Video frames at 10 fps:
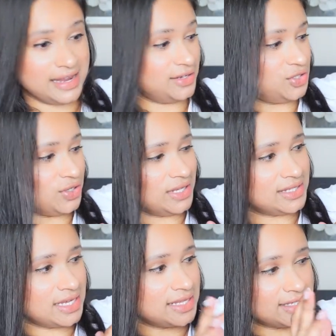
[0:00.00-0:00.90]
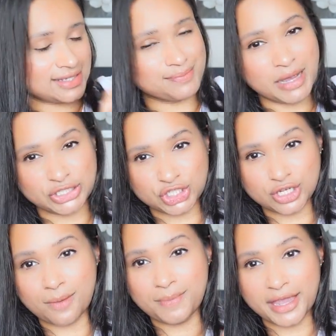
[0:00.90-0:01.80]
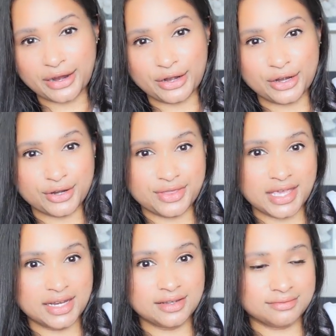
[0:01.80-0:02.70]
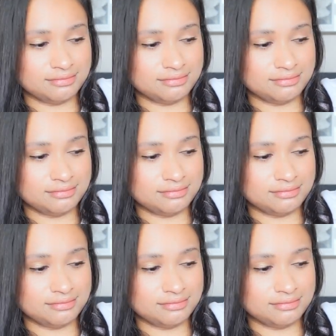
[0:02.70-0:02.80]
and as you can see, this is much bigger than